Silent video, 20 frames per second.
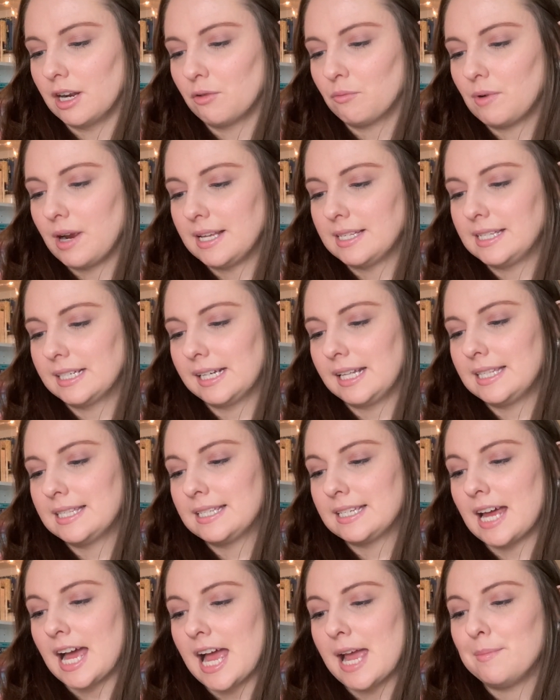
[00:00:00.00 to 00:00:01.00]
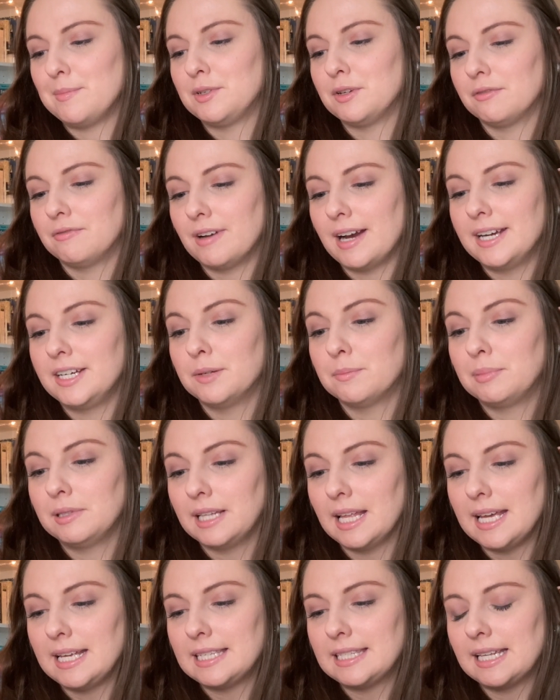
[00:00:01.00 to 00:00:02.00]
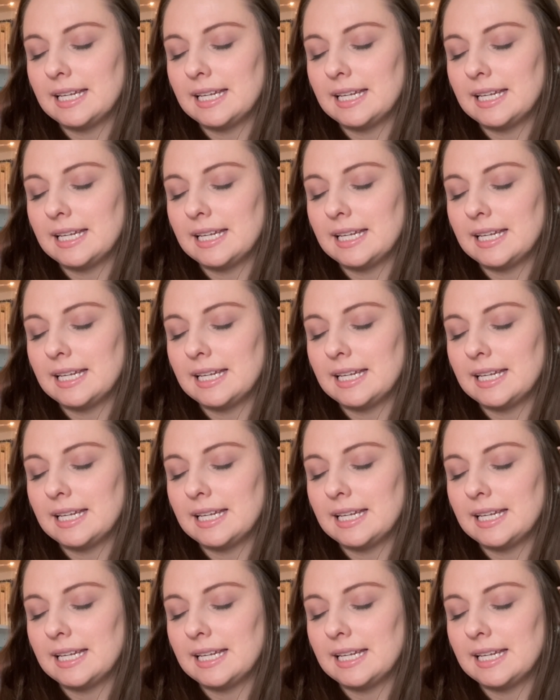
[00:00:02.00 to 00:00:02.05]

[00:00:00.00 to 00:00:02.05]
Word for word: a race against time to find a place